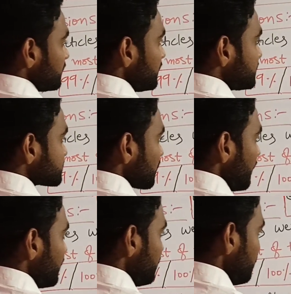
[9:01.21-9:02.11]
It
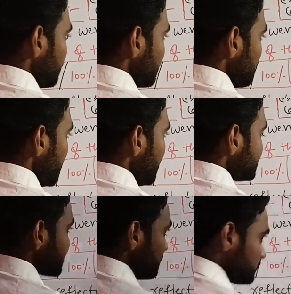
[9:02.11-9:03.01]
struck
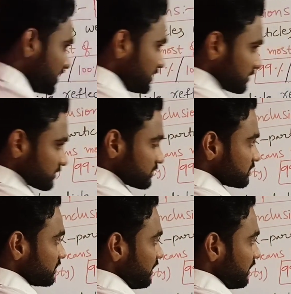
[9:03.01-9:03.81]
middle something